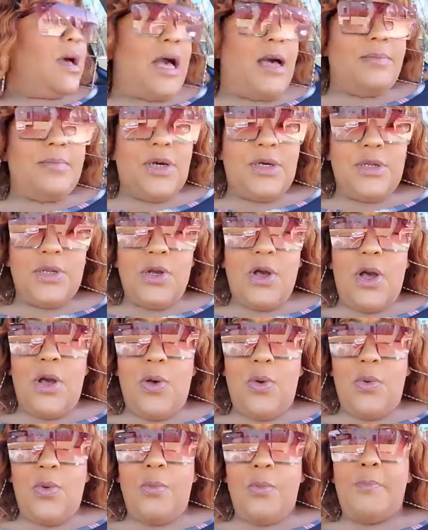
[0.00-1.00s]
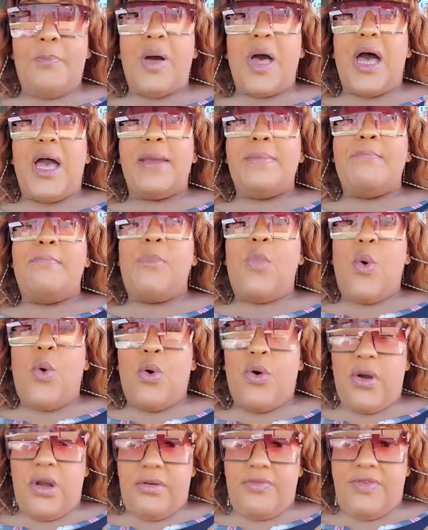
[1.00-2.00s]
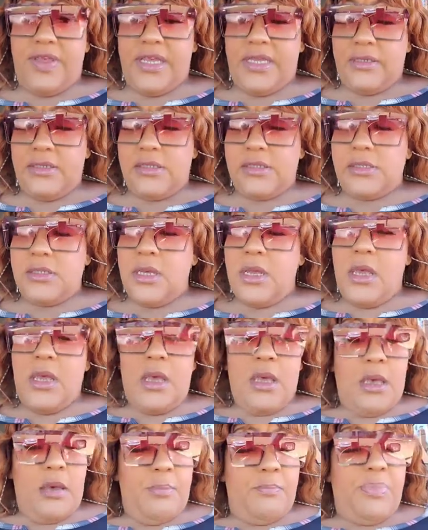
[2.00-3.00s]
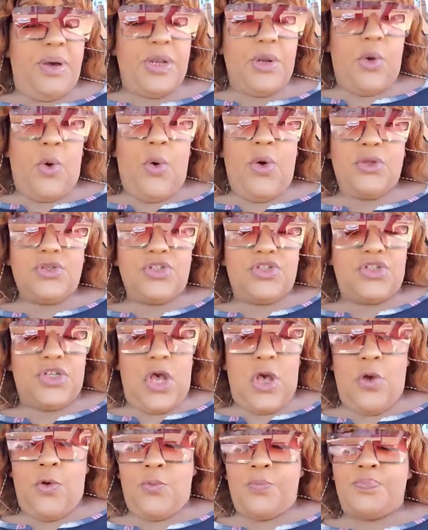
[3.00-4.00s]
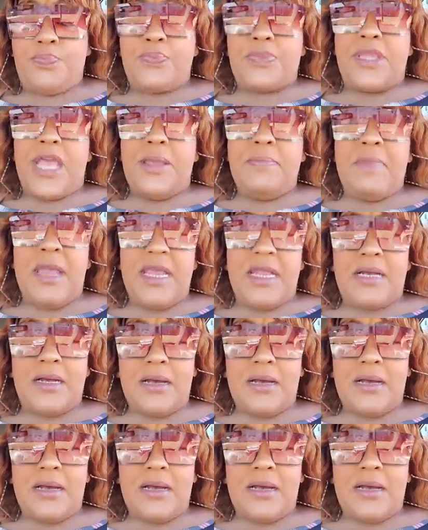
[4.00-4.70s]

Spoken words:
I'm gonna go buy more of it. But also, they made a